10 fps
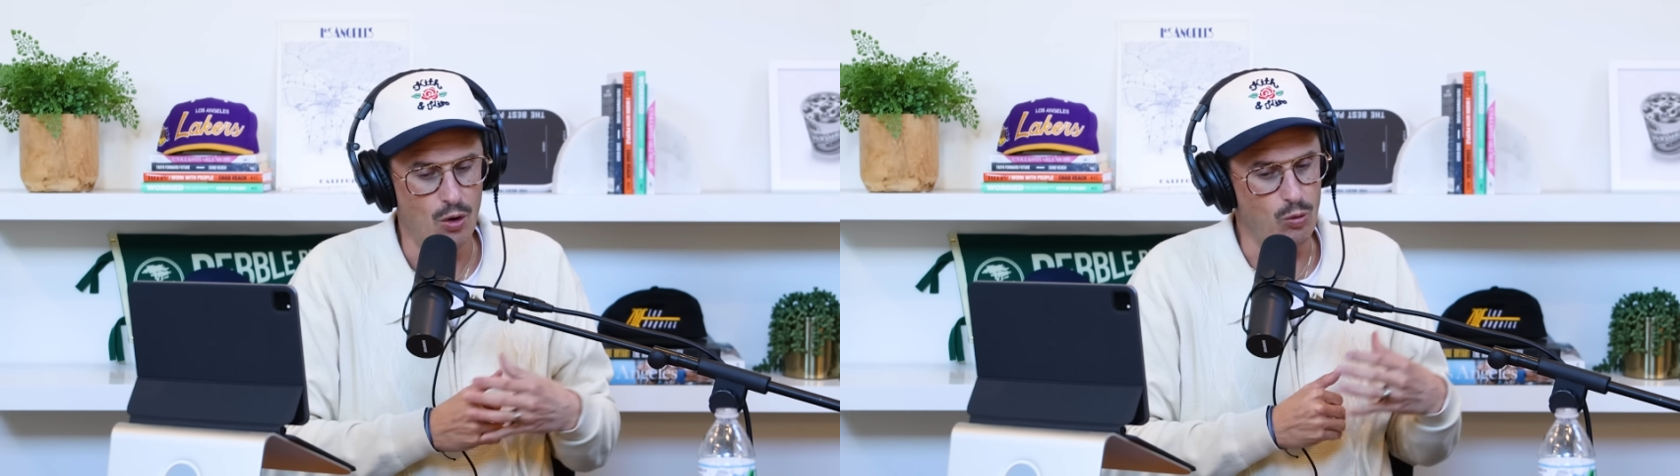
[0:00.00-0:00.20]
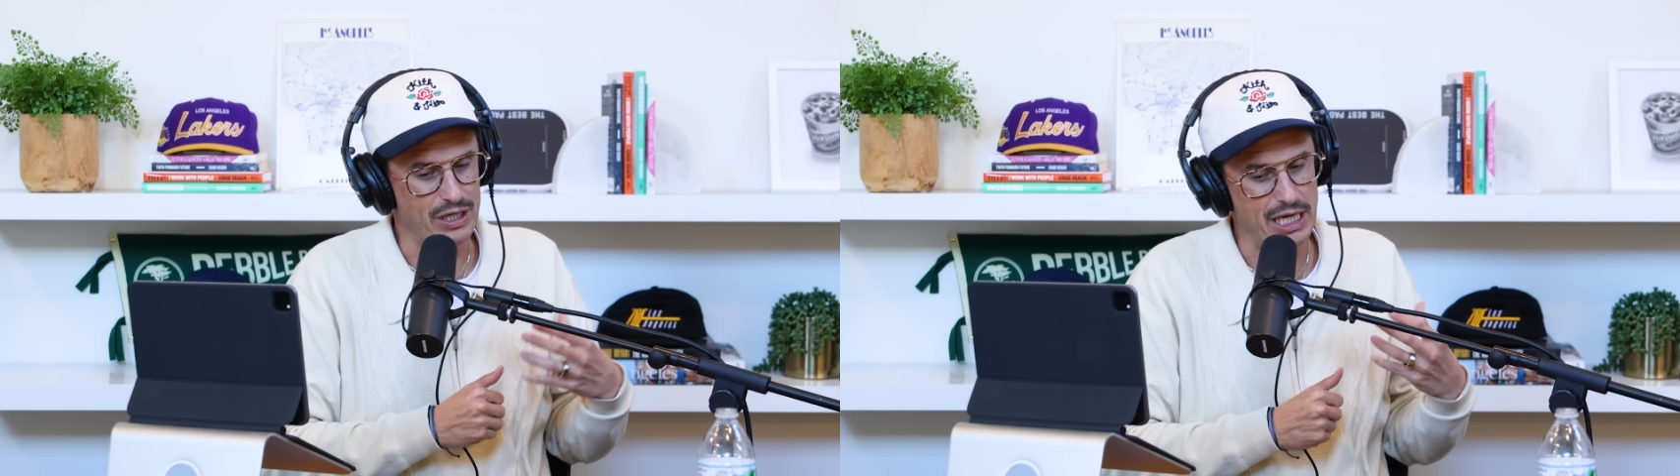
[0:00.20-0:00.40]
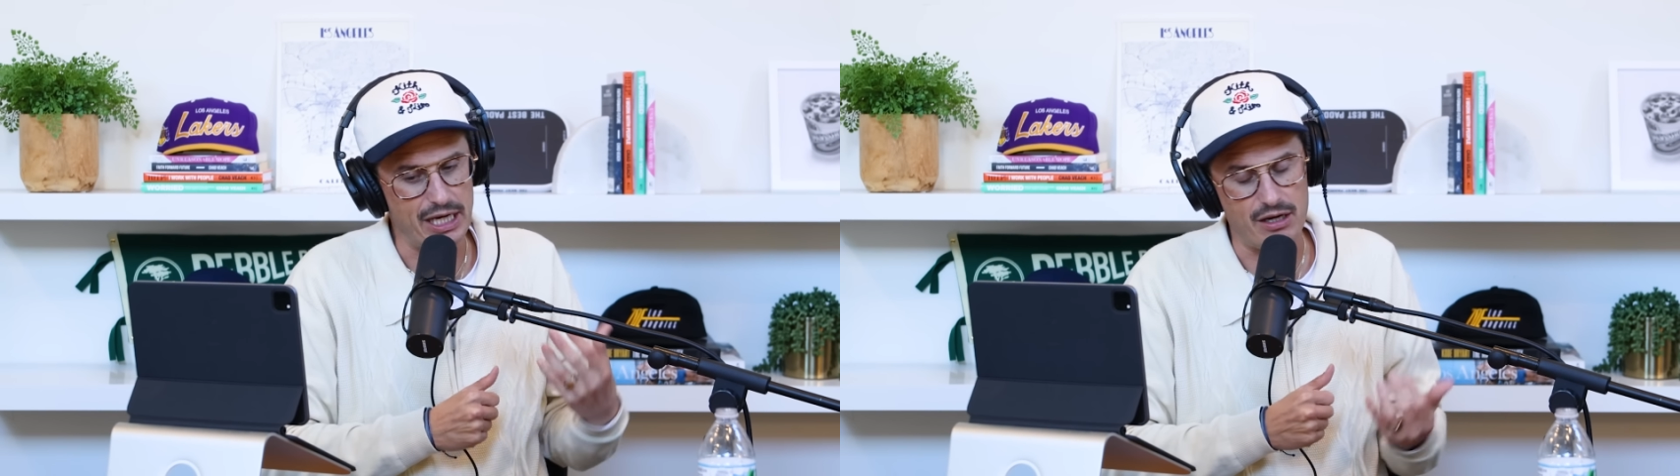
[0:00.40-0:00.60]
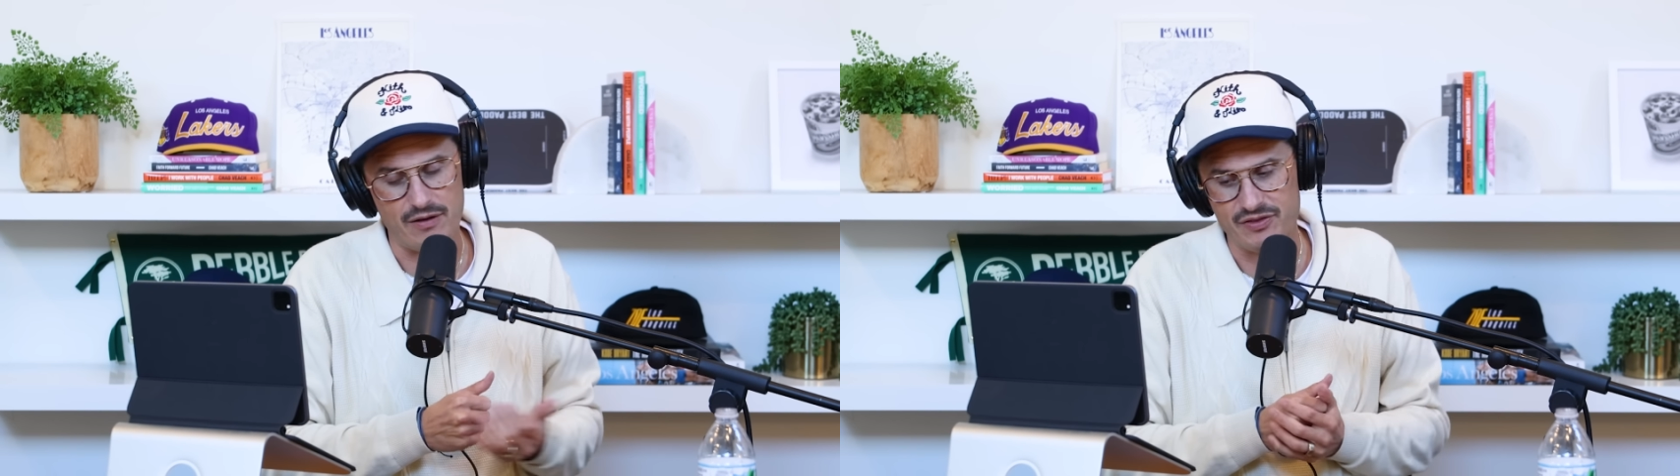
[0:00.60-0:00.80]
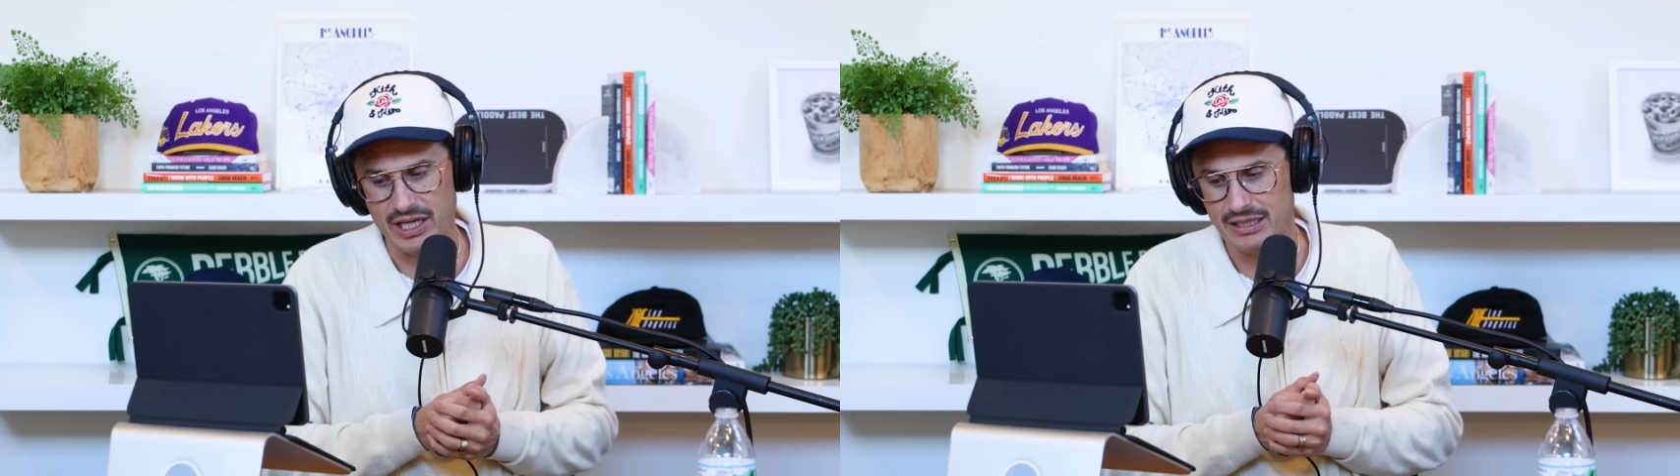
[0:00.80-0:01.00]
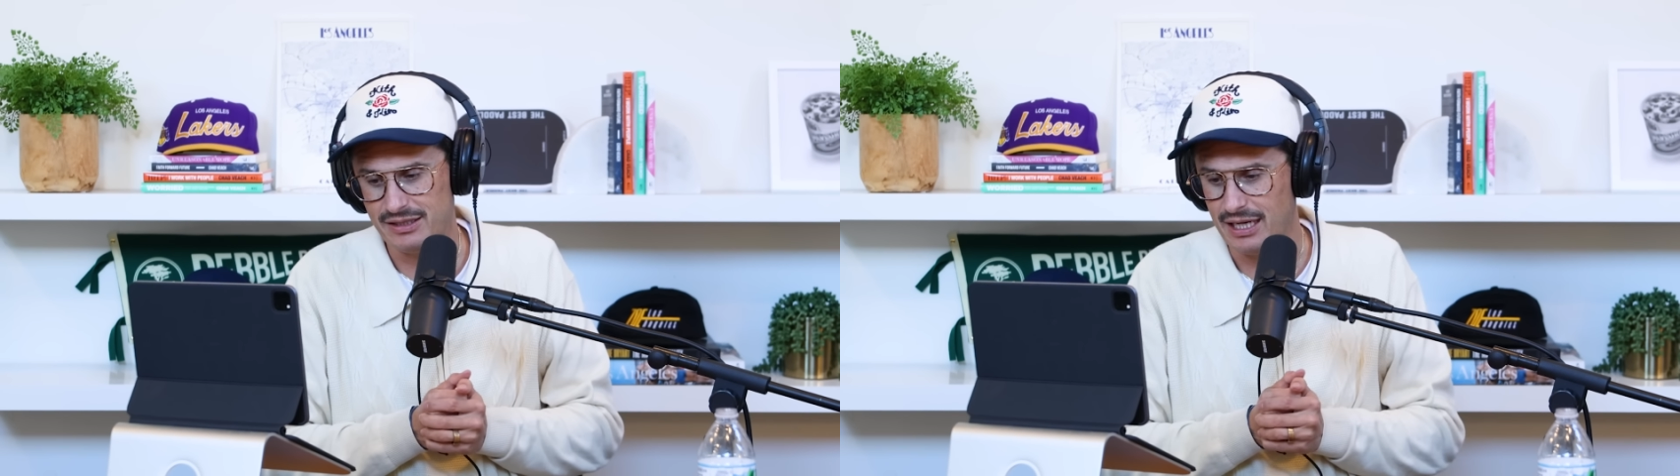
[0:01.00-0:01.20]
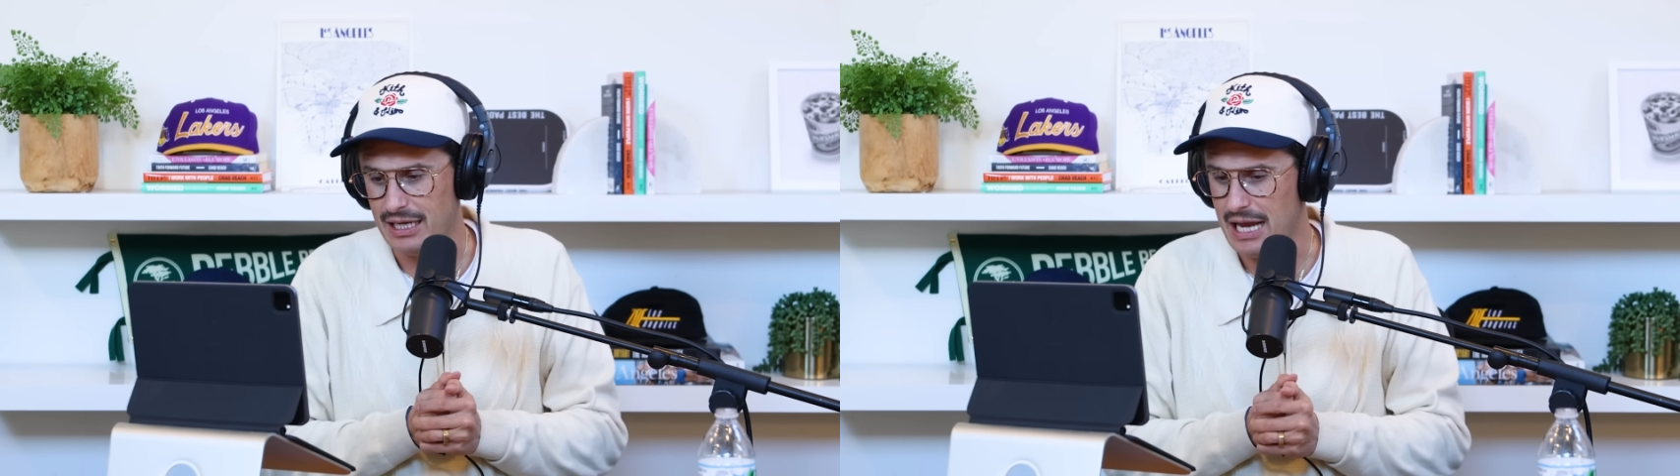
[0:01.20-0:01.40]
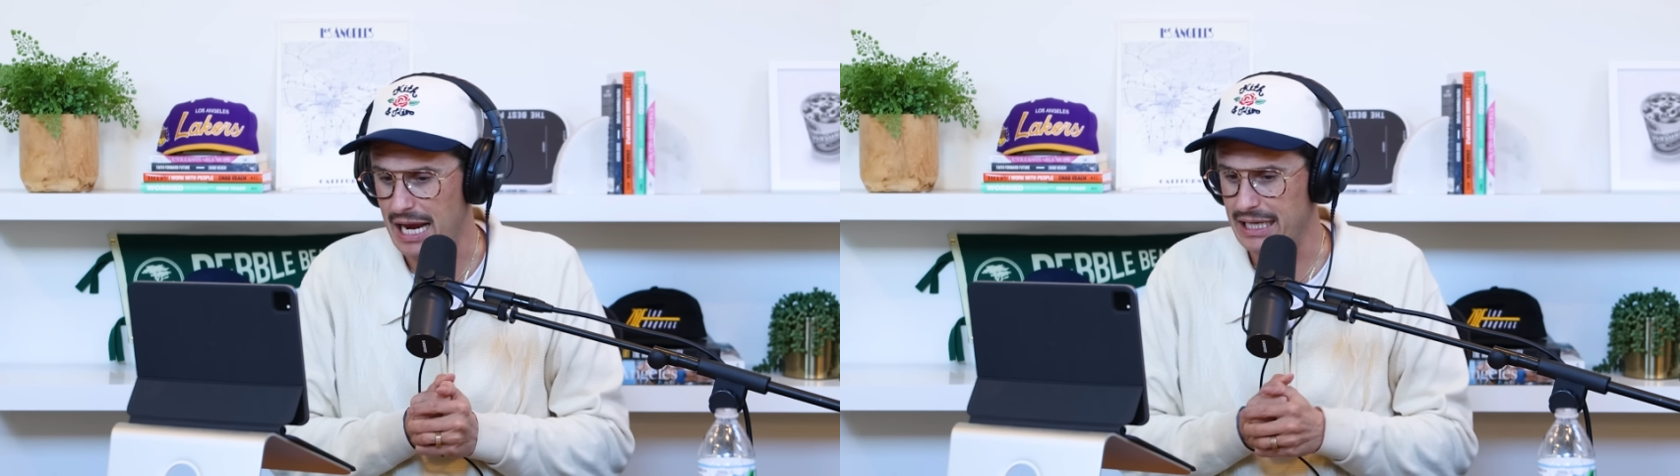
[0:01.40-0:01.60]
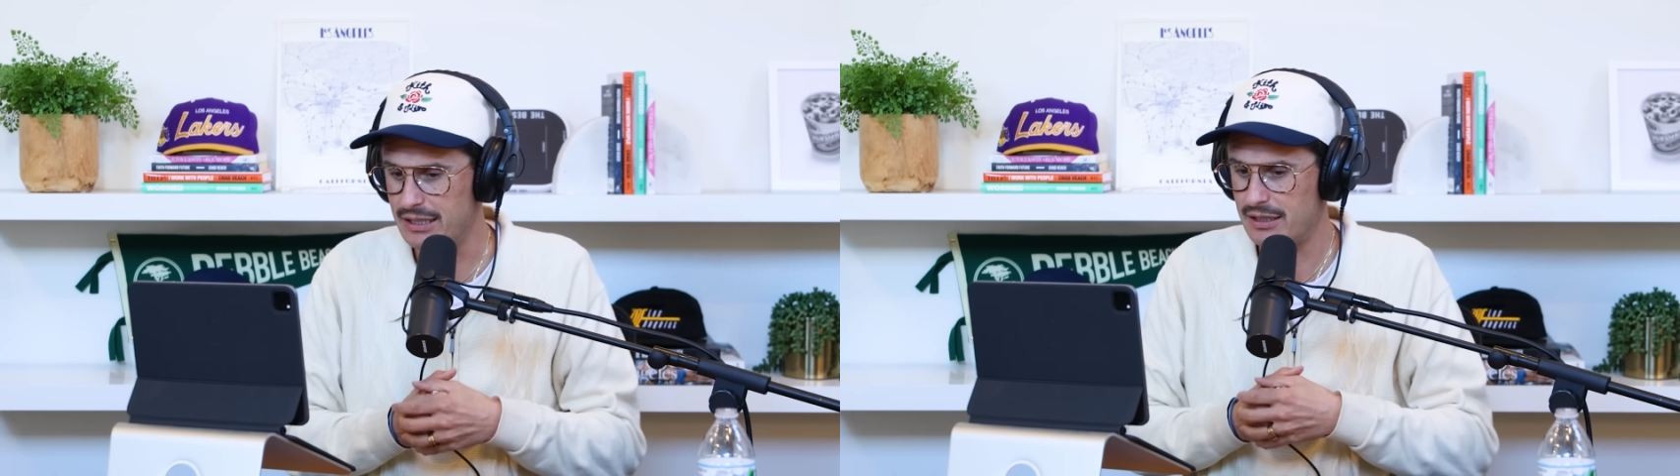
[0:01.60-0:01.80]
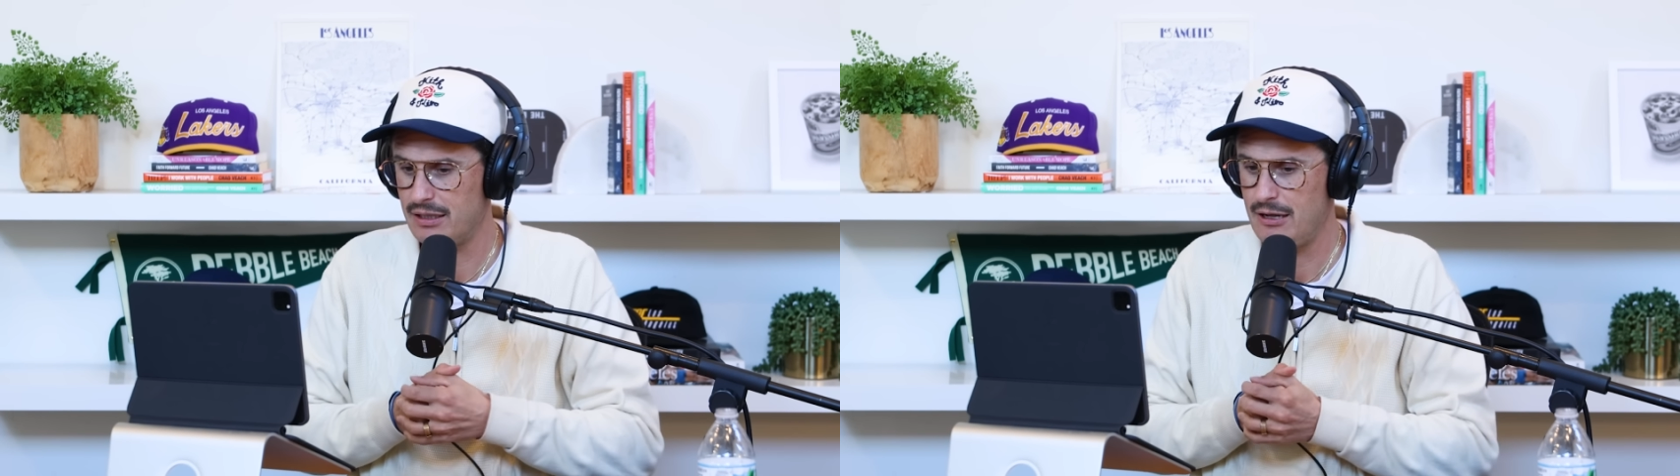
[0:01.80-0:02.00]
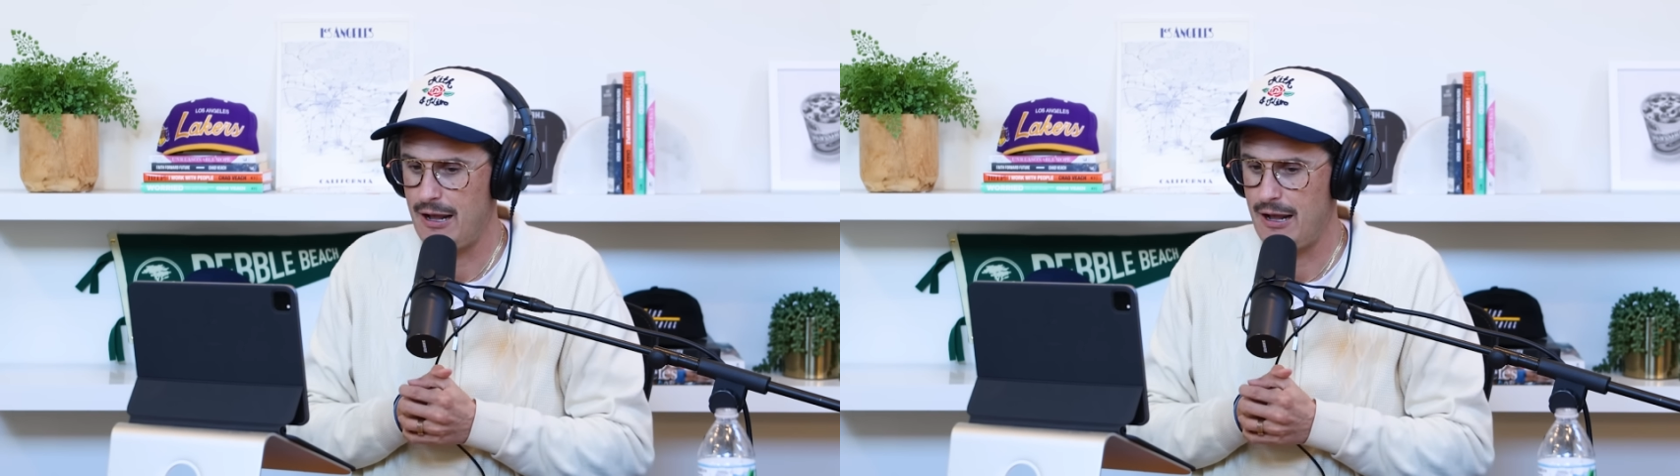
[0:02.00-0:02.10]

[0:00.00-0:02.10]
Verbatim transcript: We're kicking off things tonight